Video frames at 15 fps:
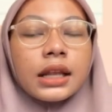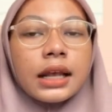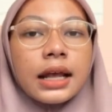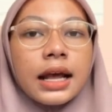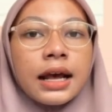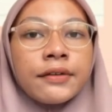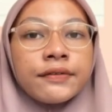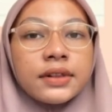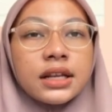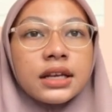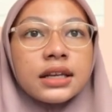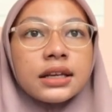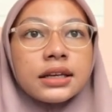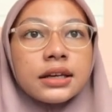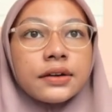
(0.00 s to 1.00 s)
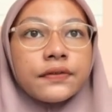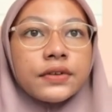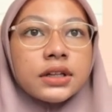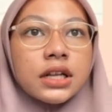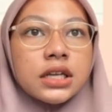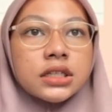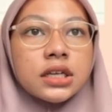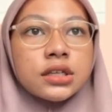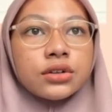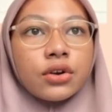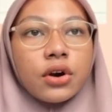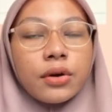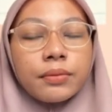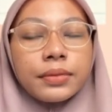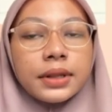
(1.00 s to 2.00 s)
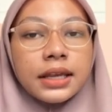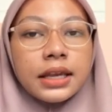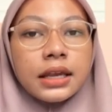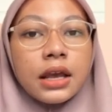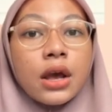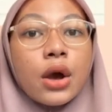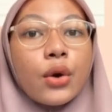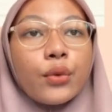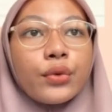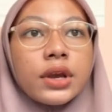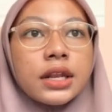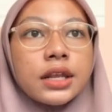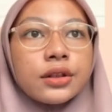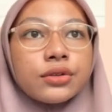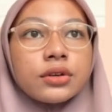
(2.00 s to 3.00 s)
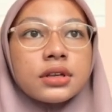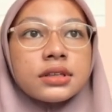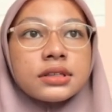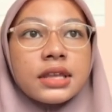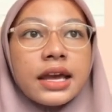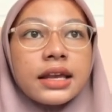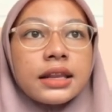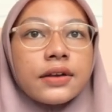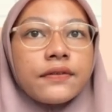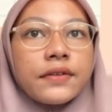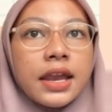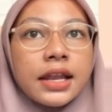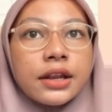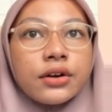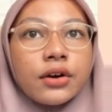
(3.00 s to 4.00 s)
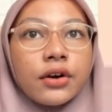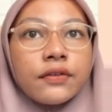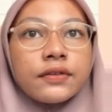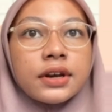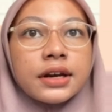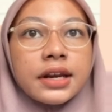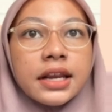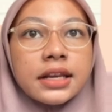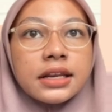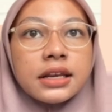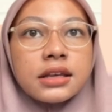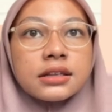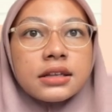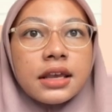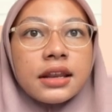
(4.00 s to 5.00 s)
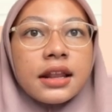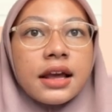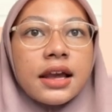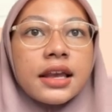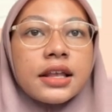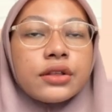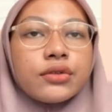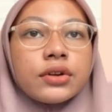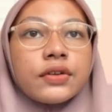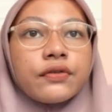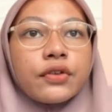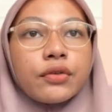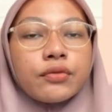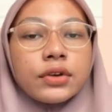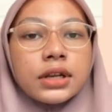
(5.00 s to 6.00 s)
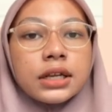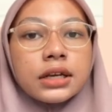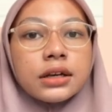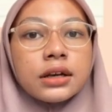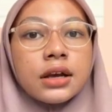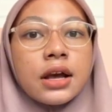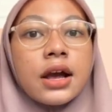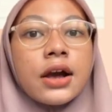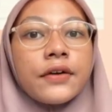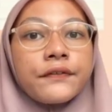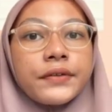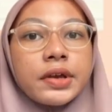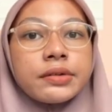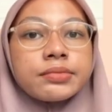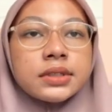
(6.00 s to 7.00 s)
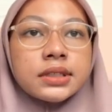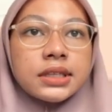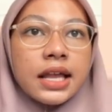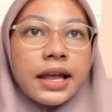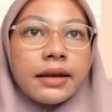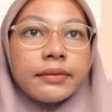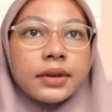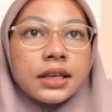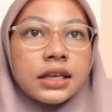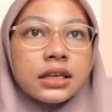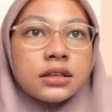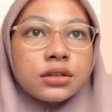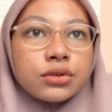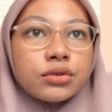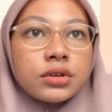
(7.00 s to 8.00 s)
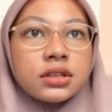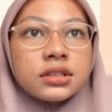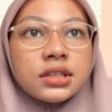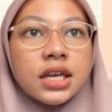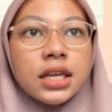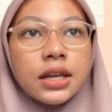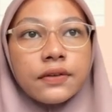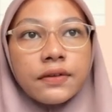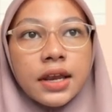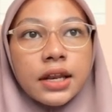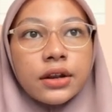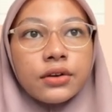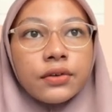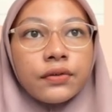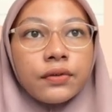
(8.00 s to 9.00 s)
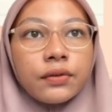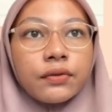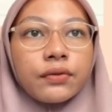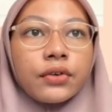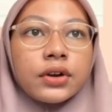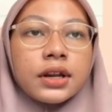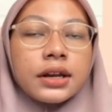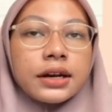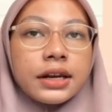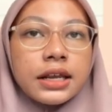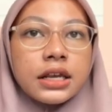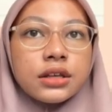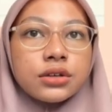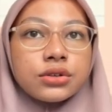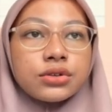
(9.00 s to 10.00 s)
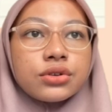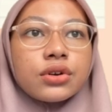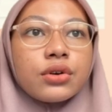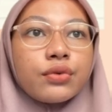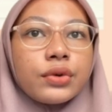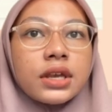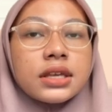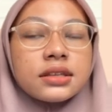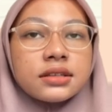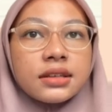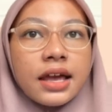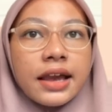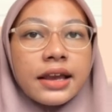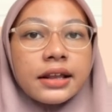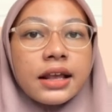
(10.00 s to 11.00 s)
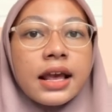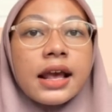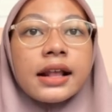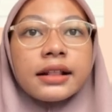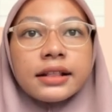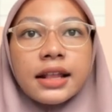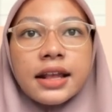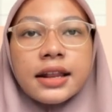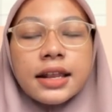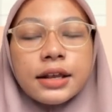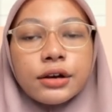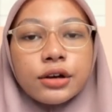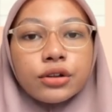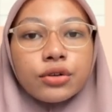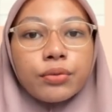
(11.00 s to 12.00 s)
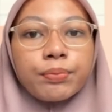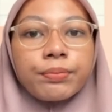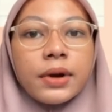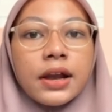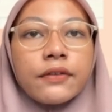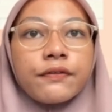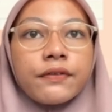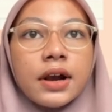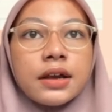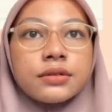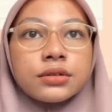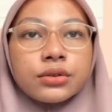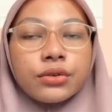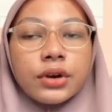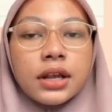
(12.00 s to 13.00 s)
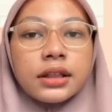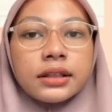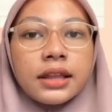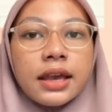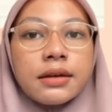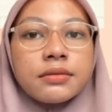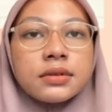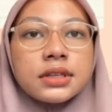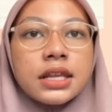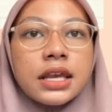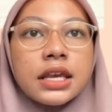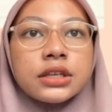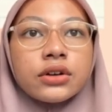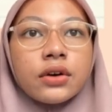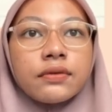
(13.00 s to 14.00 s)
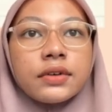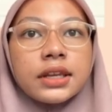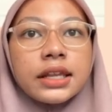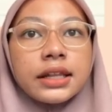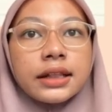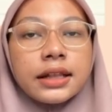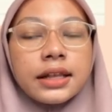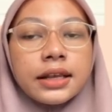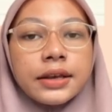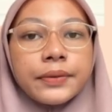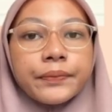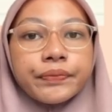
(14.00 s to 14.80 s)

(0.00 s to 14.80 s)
After the differentiation is complete, we need to assign the value of the radius and height into the formula. Fifth step is to assign the value for the rate, so we assign 10 equal to pi r squared times dh over dt.